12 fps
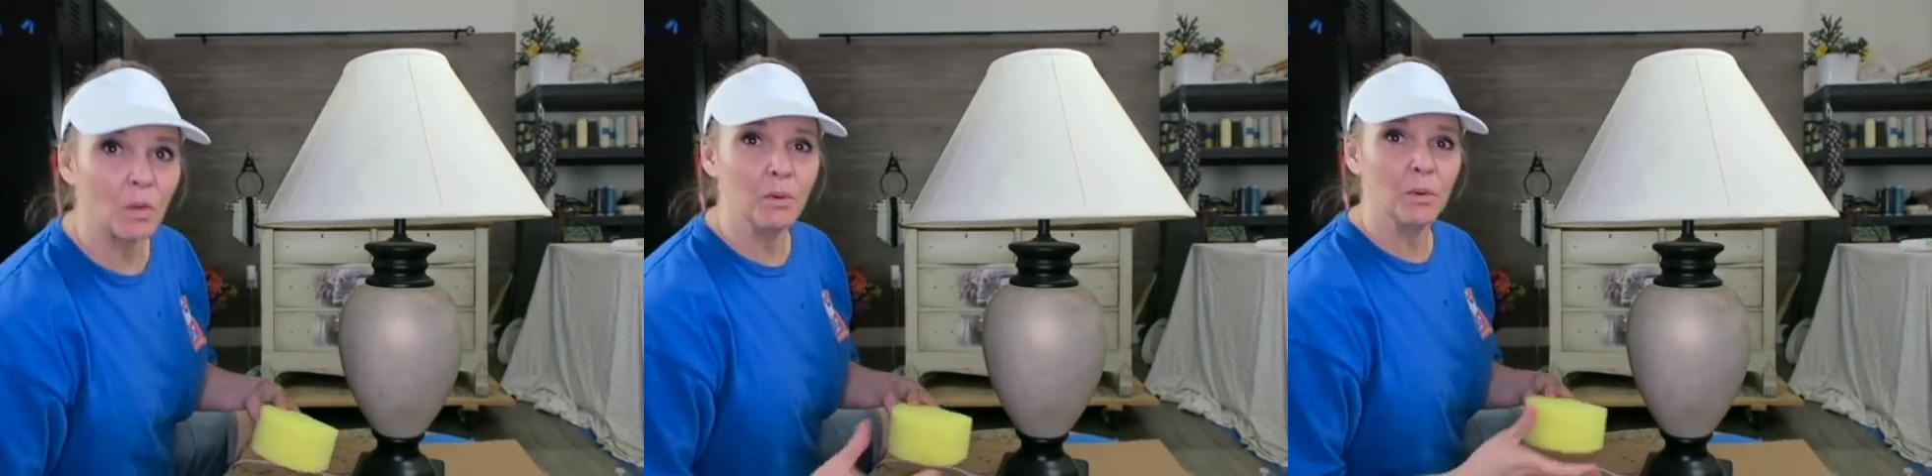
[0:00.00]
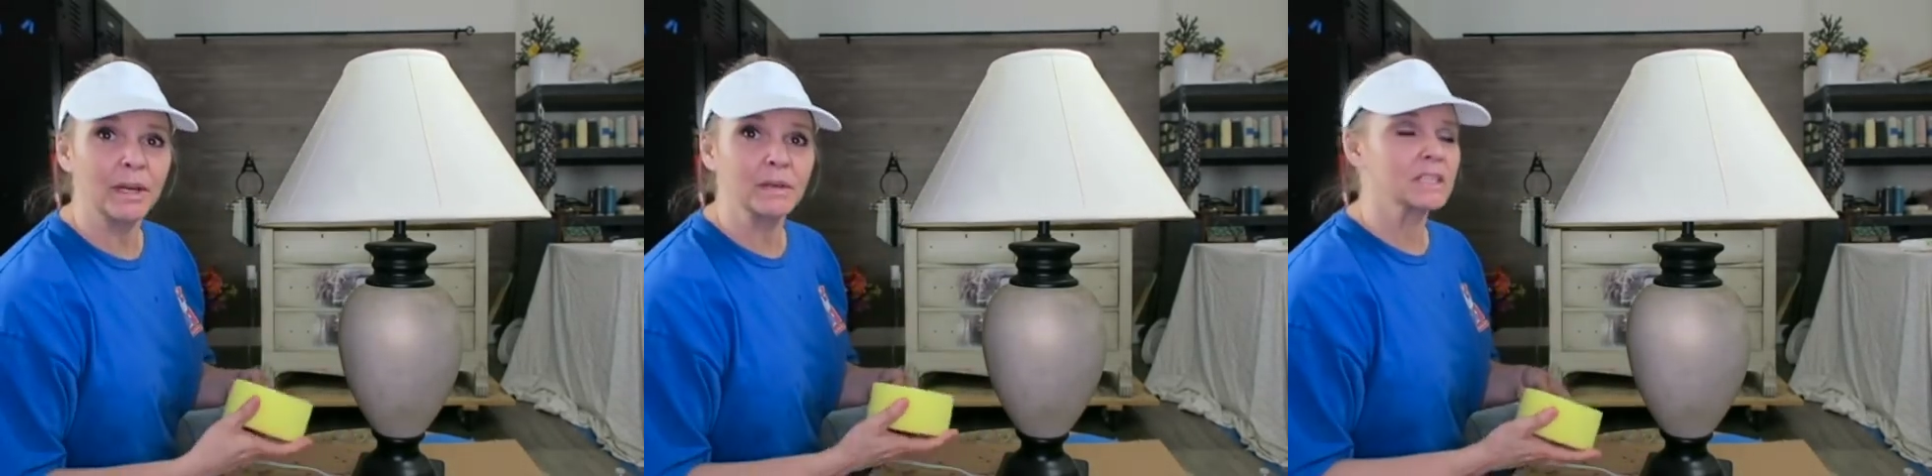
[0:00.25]

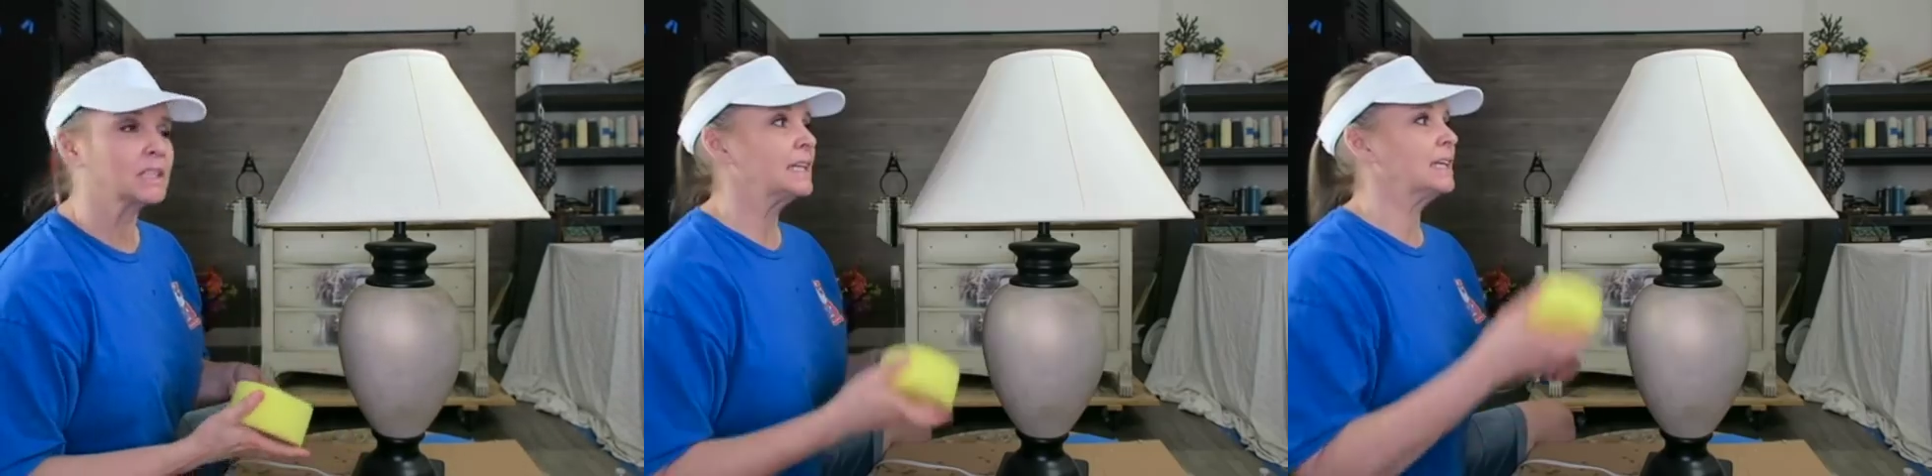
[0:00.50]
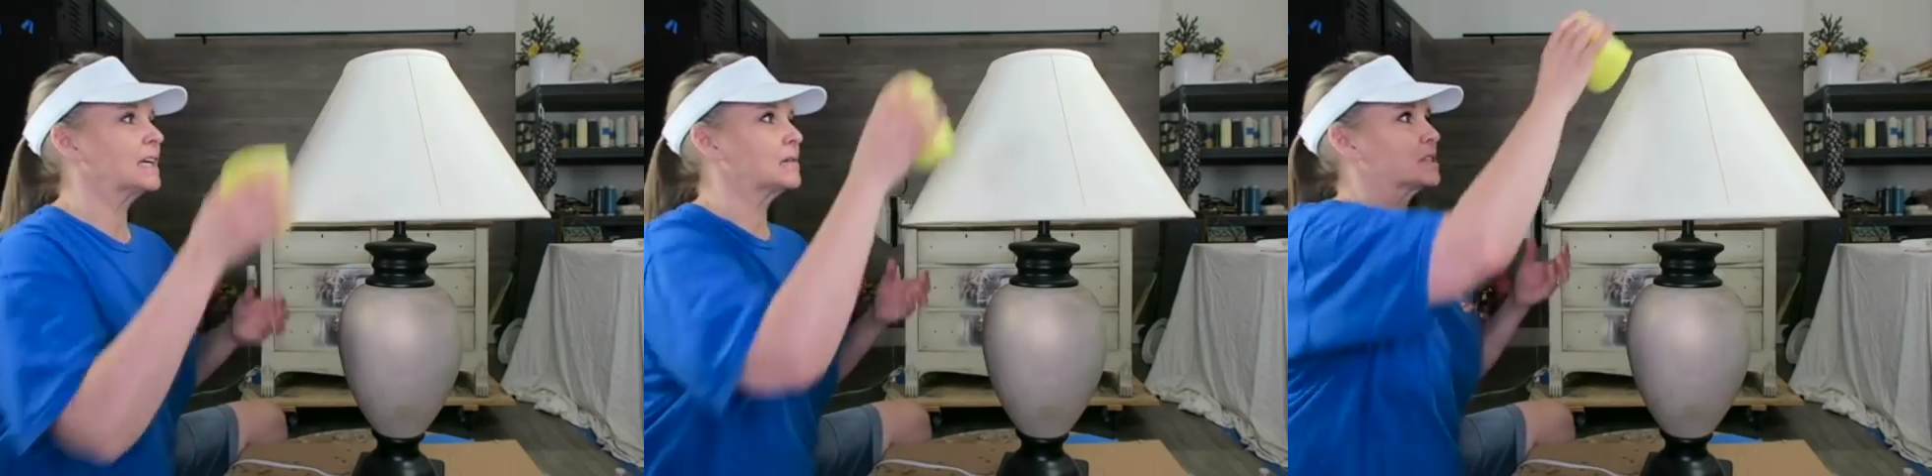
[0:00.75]
but when I was
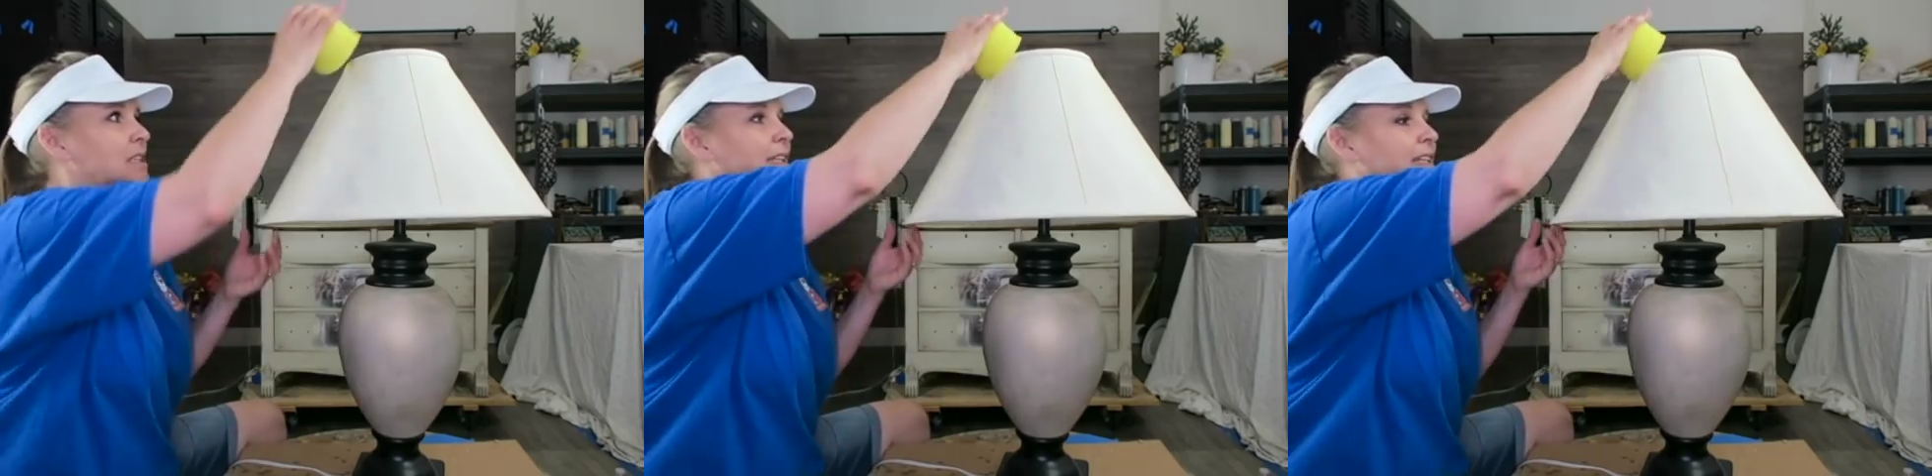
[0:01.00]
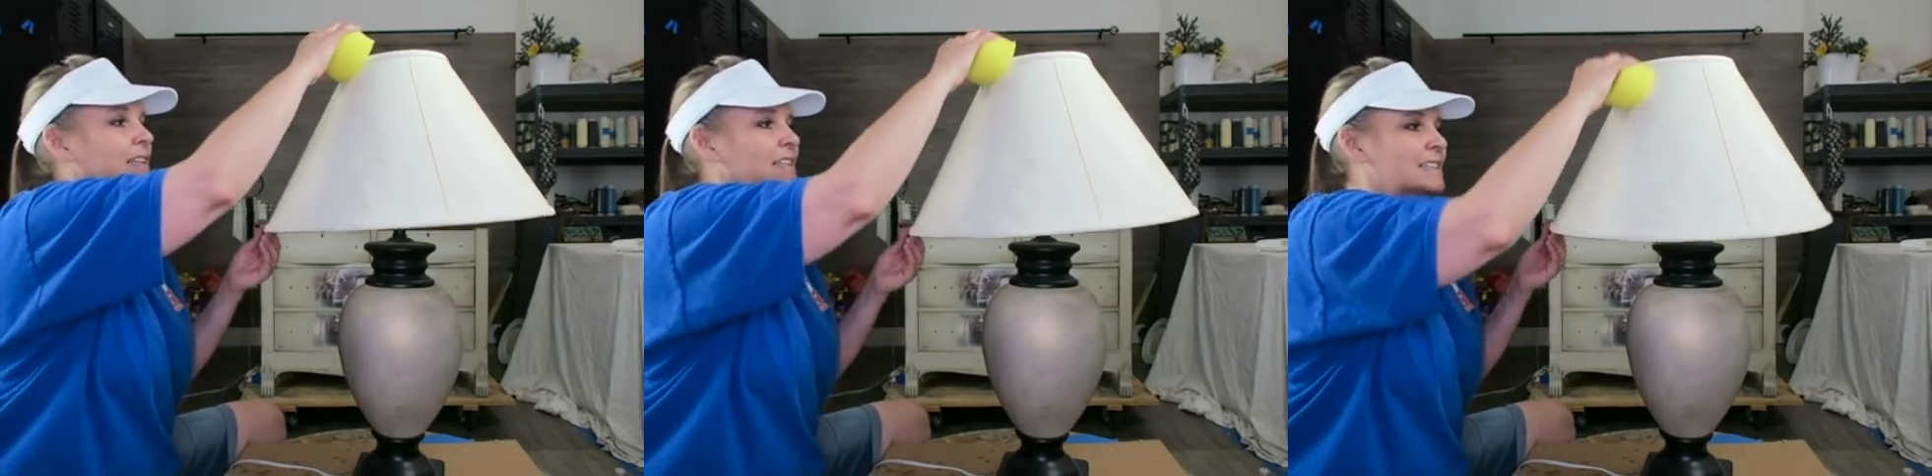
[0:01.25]
cleaning, I was
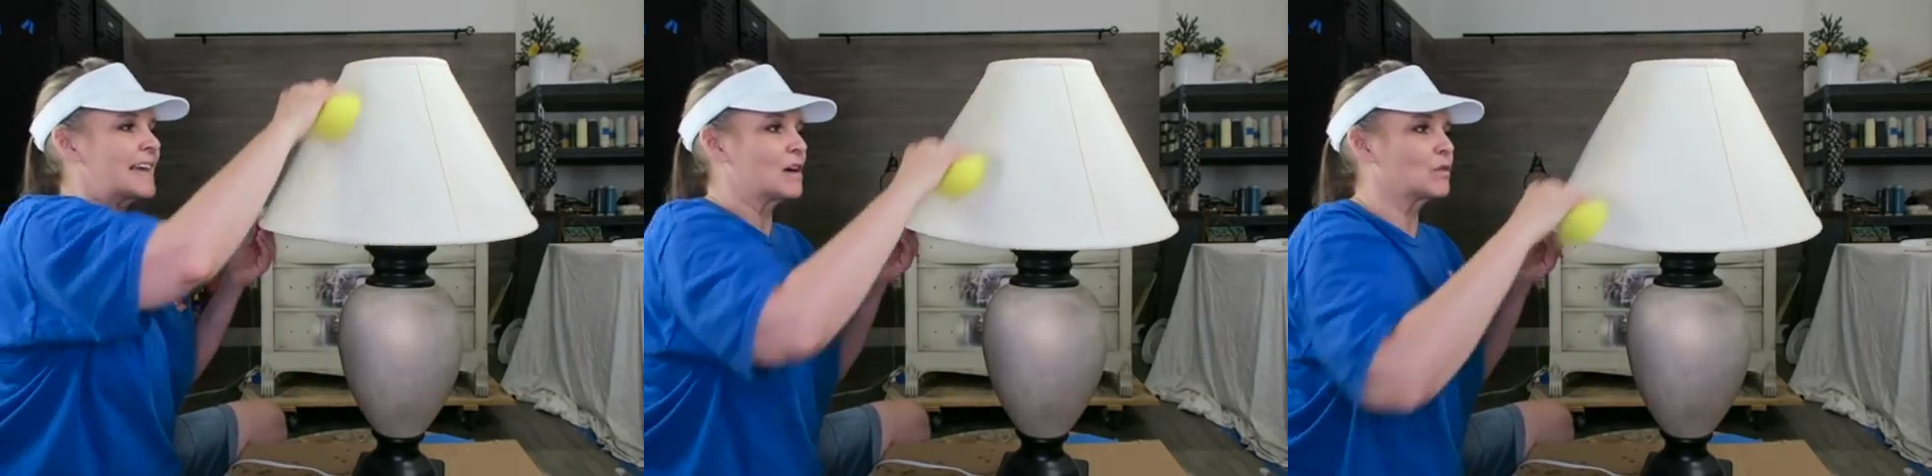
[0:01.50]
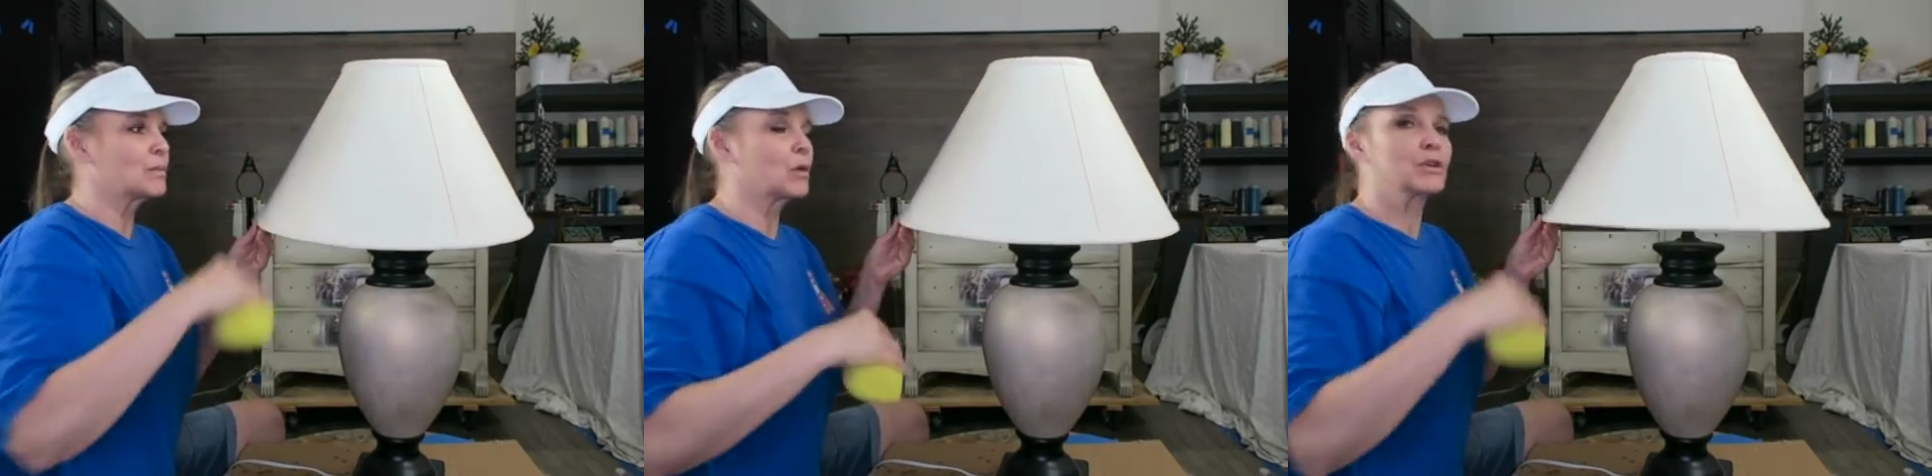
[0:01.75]
cleaning in the
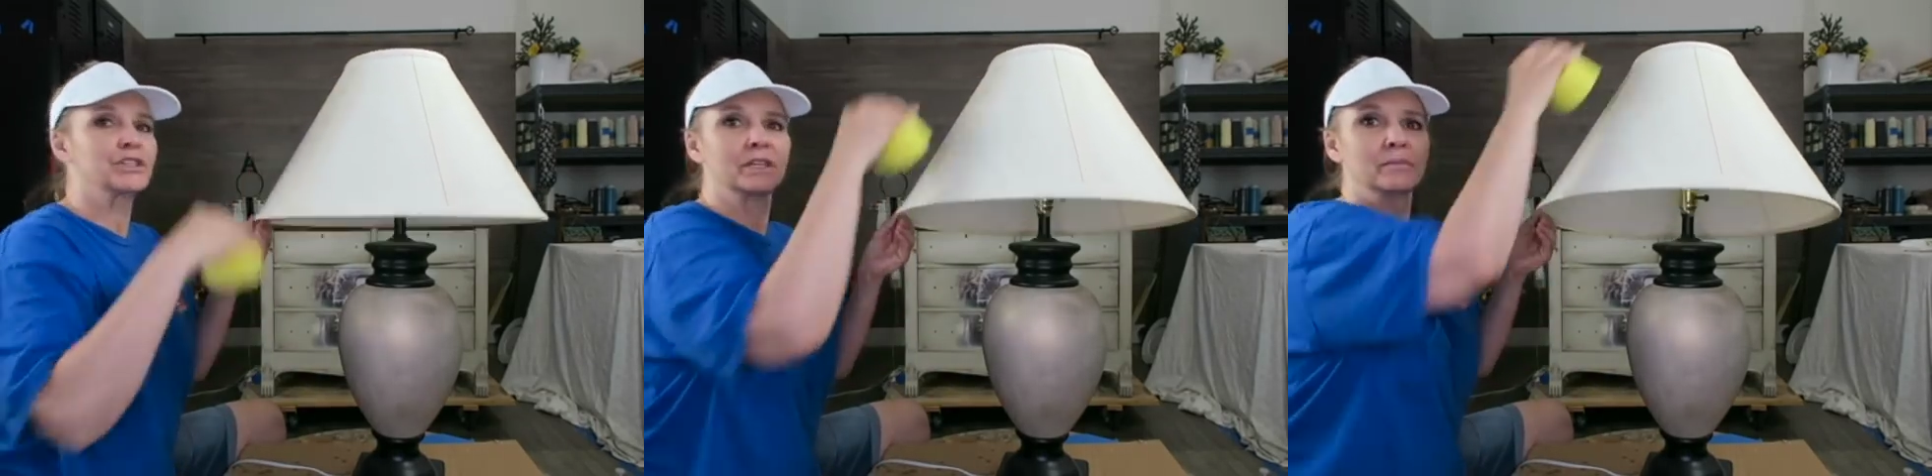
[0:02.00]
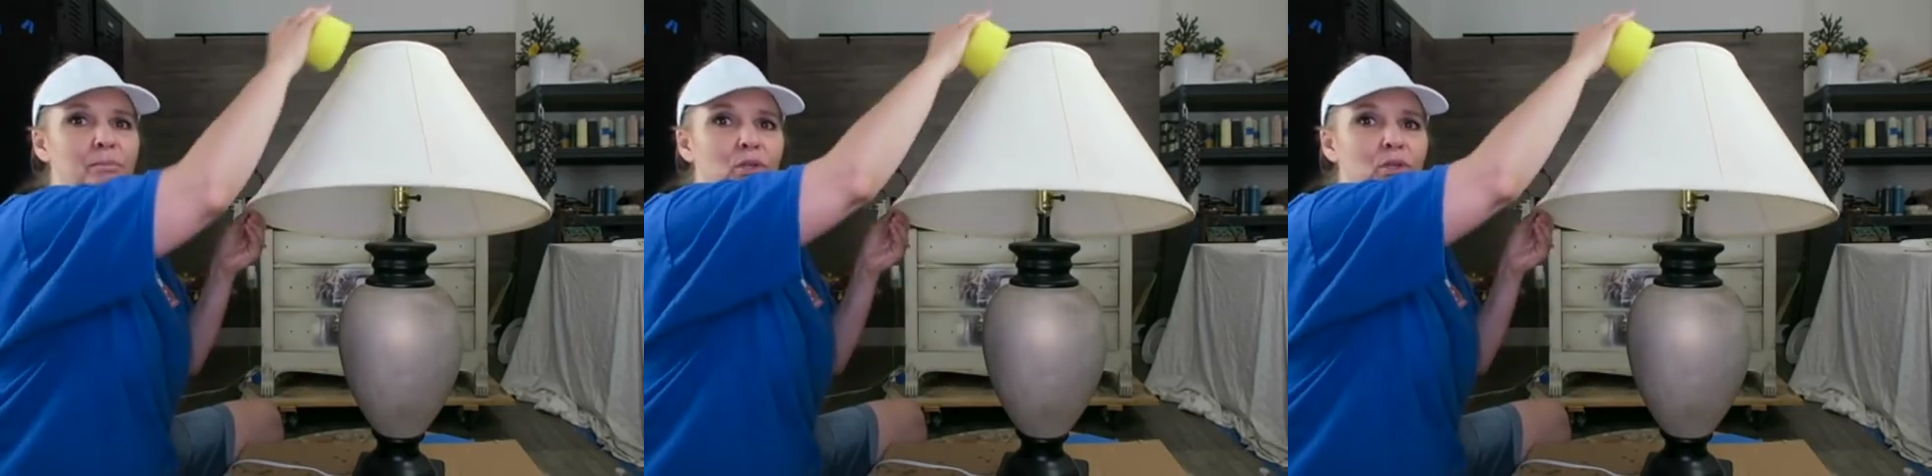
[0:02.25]
downward motion,